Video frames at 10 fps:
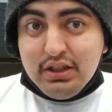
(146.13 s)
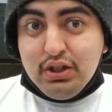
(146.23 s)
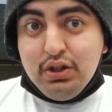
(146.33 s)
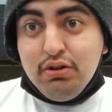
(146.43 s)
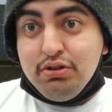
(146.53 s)

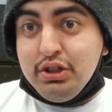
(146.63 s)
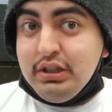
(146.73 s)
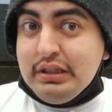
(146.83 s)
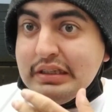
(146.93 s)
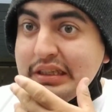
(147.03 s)
Oh,
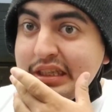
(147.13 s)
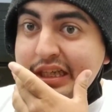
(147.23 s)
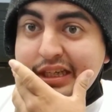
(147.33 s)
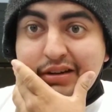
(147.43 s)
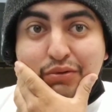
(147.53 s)
jeez.
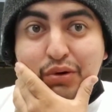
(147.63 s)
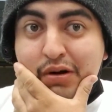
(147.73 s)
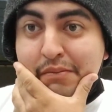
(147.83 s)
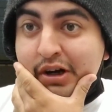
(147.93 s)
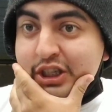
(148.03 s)

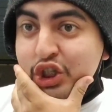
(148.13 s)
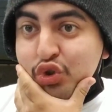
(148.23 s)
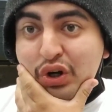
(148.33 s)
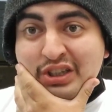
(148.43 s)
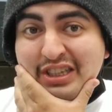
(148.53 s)
What
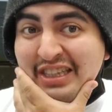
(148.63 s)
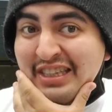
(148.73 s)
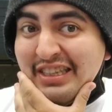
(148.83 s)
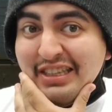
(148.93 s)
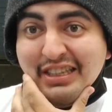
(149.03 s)

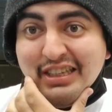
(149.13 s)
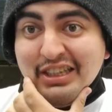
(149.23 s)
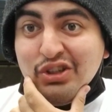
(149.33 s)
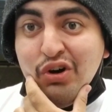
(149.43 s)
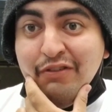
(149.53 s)
monstrosity
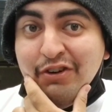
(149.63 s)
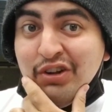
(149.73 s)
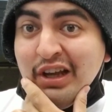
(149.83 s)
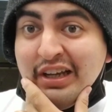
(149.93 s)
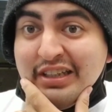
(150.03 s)
is
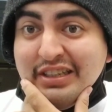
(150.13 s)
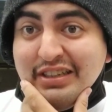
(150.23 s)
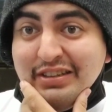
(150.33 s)
Garfield like?